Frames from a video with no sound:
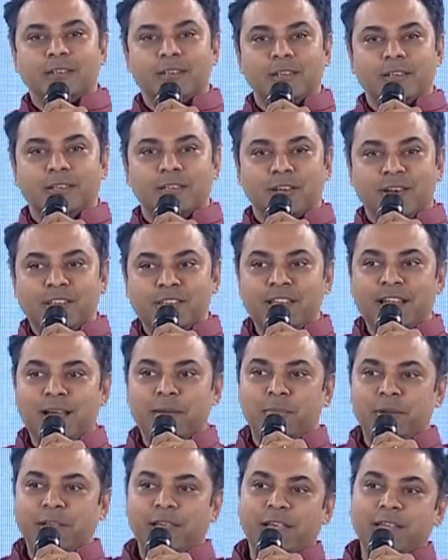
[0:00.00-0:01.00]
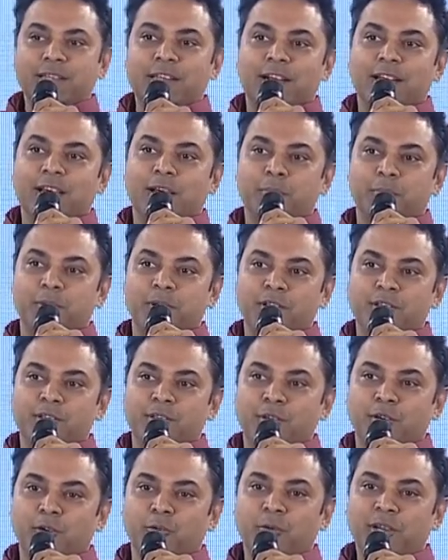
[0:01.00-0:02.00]
The reason I'm bringing that up is,
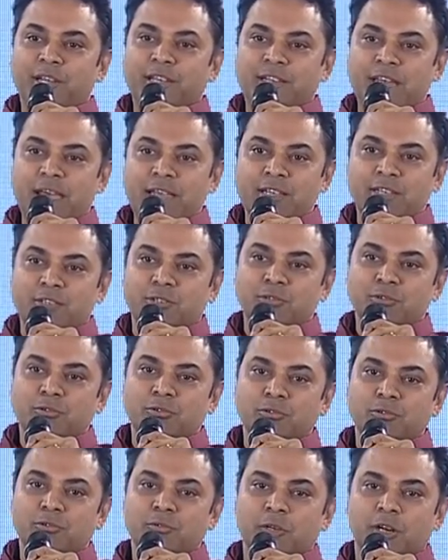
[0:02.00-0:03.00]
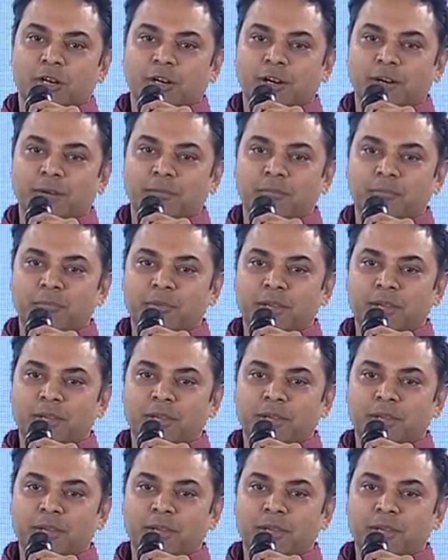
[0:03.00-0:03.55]
you know, we tend to, um, you